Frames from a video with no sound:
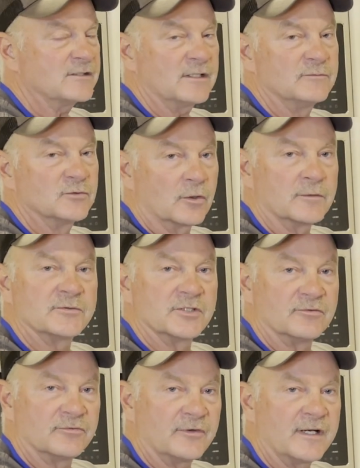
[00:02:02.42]

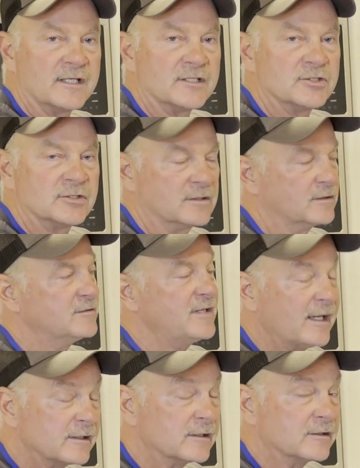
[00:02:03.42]
absorption fridge,
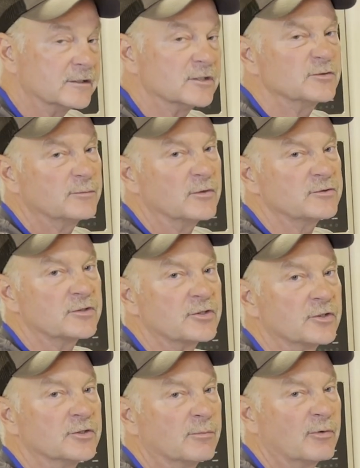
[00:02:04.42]
technically you're supposed to
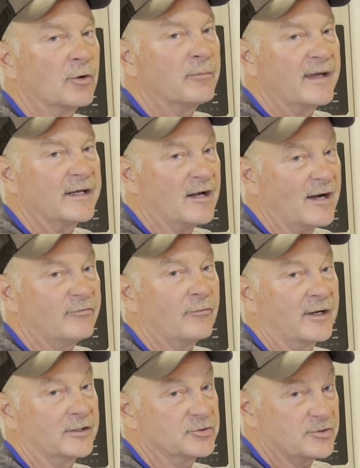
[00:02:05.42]
turn your propane off
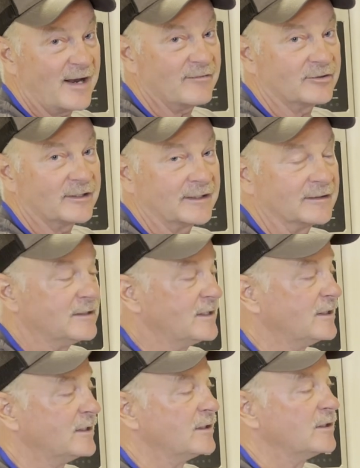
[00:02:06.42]
while you're traveling.
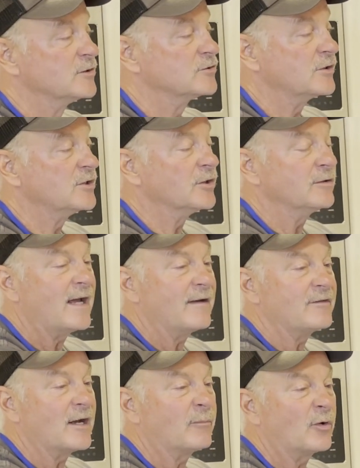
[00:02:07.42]
So you don't
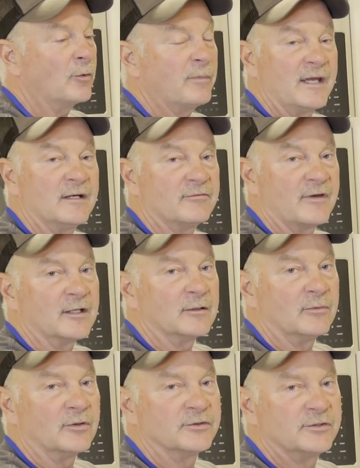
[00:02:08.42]
have that propane
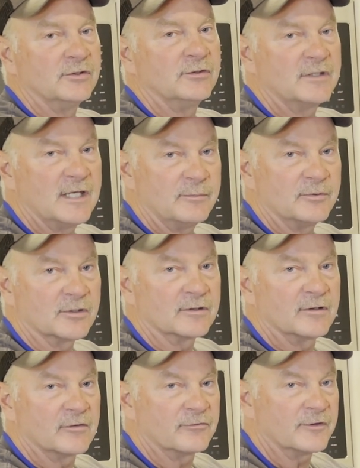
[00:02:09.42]
available to keep
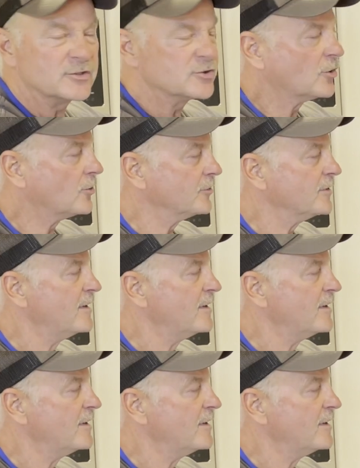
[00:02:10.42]
your fridge cold.